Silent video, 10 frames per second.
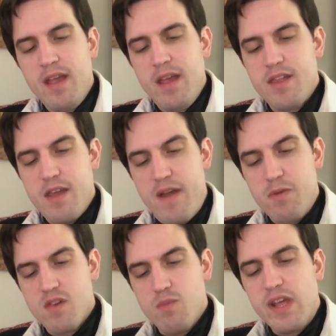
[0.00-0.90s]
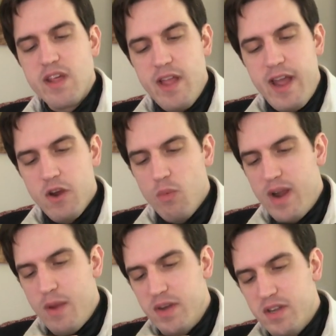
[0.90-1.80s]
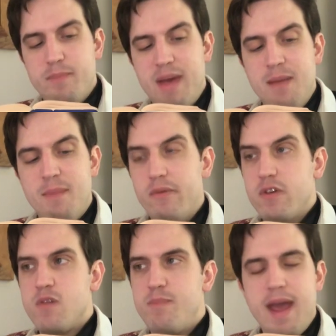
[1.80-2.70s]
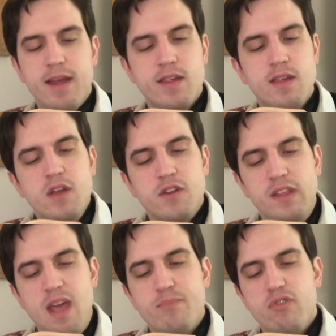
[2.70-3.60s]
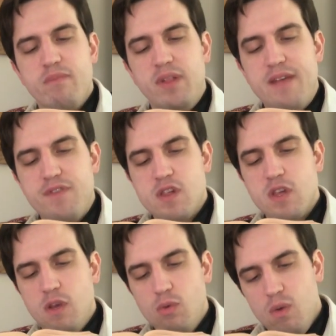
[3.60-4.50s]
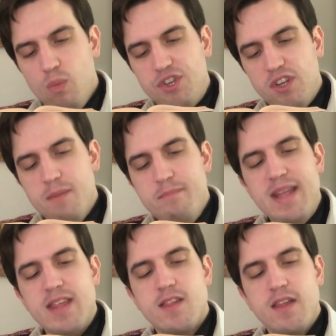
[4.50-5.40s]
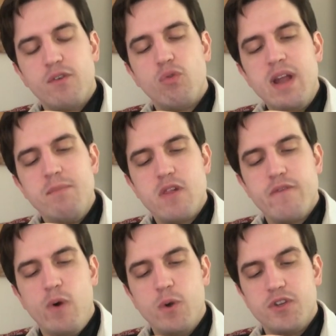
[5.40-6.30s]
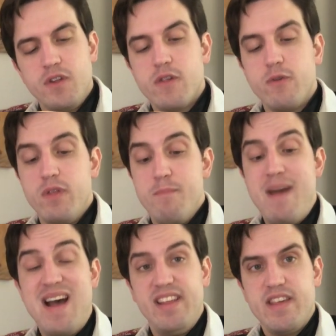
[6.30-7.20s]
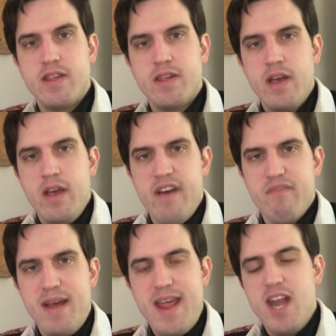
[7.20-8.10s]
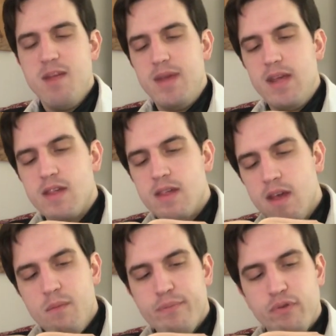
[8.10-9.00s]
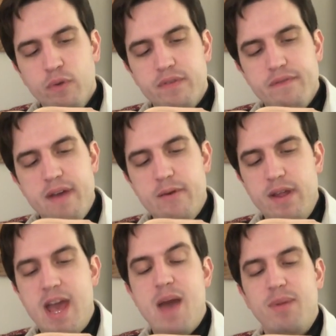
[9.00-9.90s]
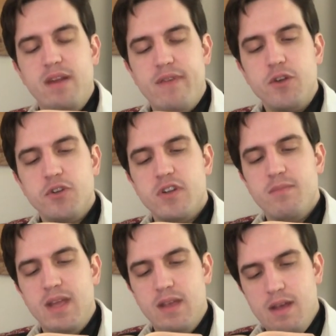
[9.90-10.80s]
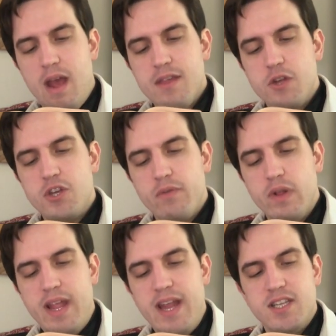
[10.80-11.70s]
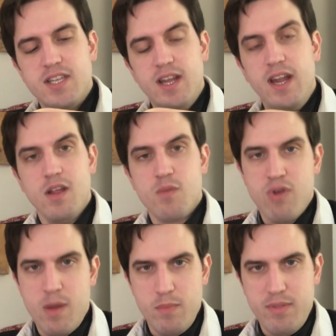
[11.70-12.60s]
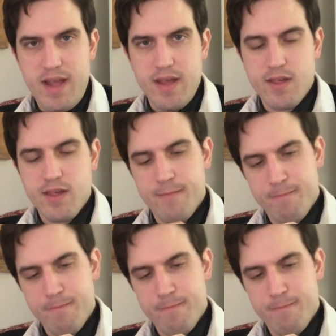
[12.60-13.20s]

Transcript: As I found some weeks later when I went to pay my respects to the Emperor of Blefuscu, which in the midst of great misfortunes through the malice of my enemies proved a very happy adventure to me, as I shall relate in its proper place.